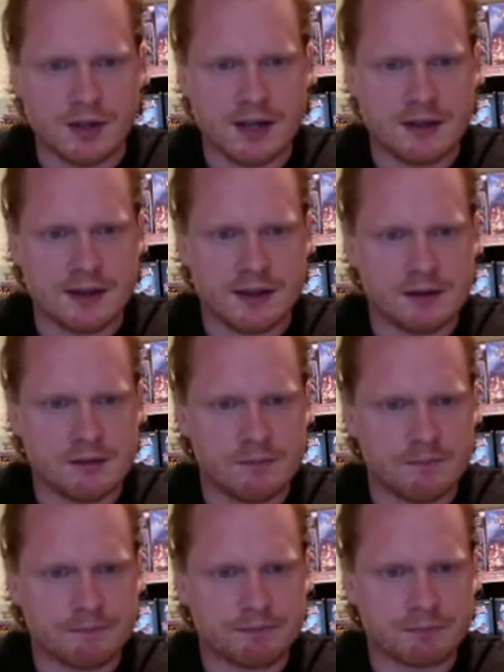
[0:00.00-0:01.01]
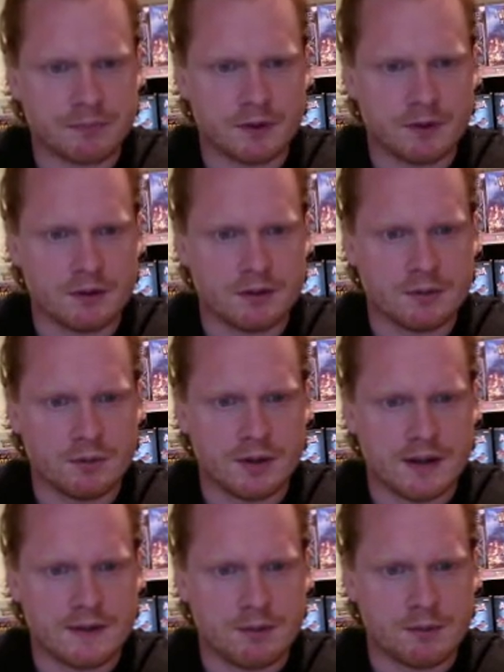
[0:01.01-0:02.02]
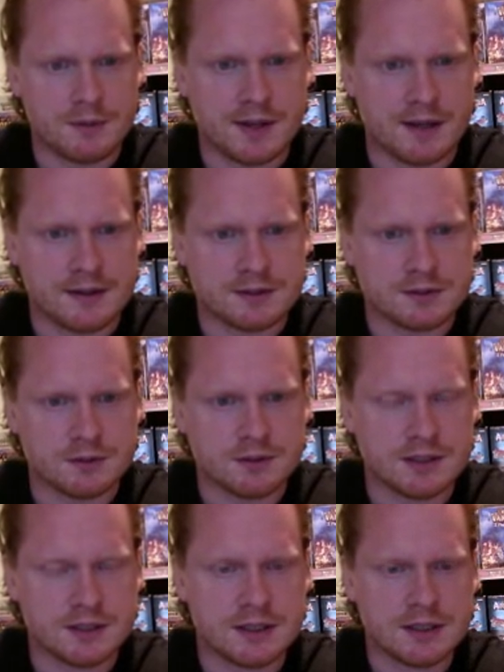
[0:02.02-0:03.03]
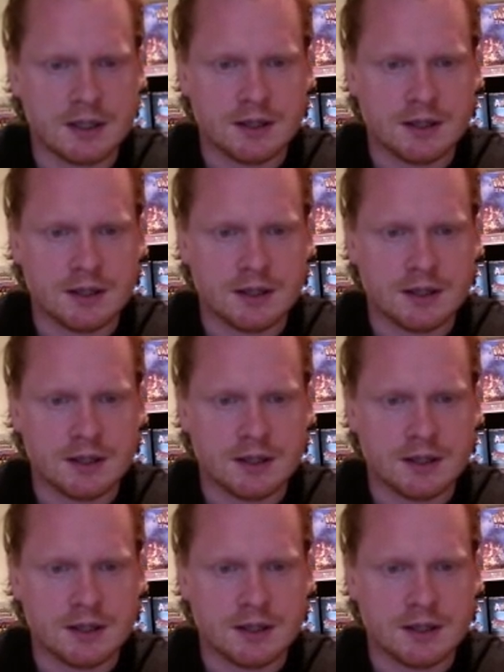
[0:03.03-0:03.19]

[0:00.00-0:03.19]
get there. We'll get there when we get there, sort of thing.